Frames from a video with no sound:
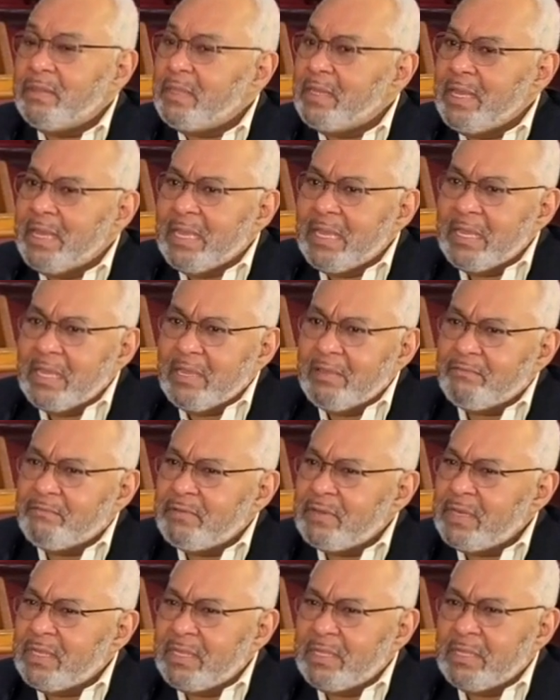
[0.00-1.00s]
that I have
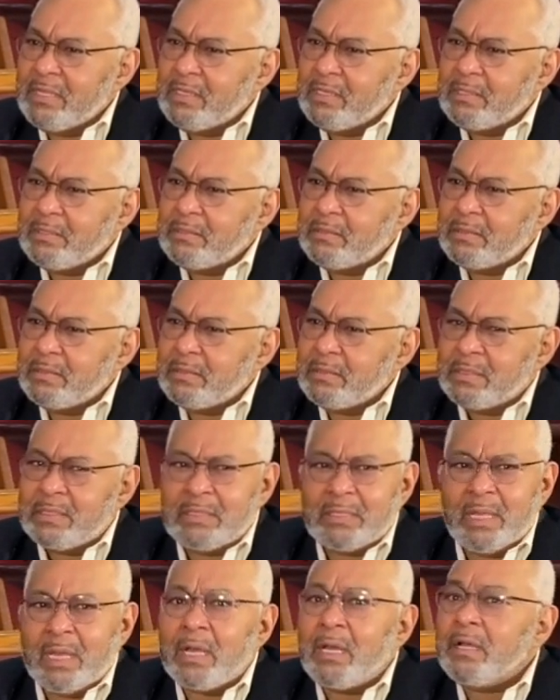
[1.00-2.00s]
need
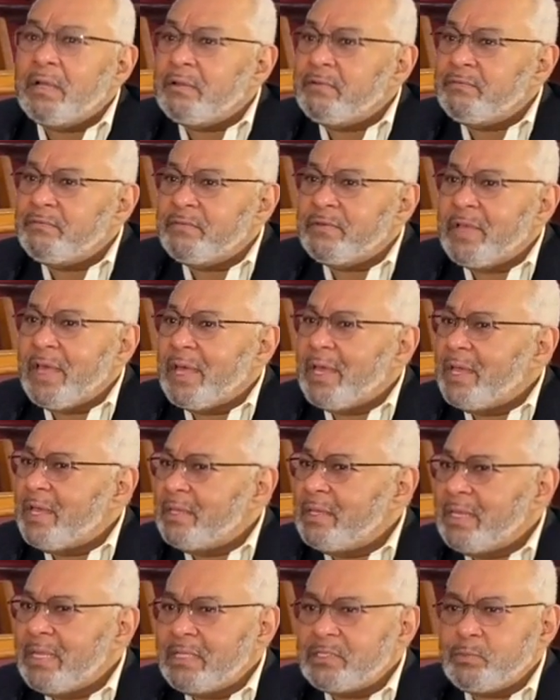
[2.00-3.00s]
of,
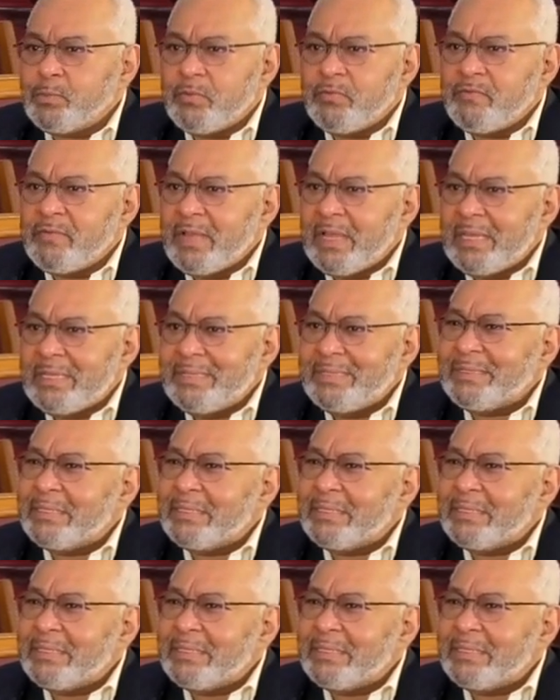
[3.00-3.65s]
God has provided, That's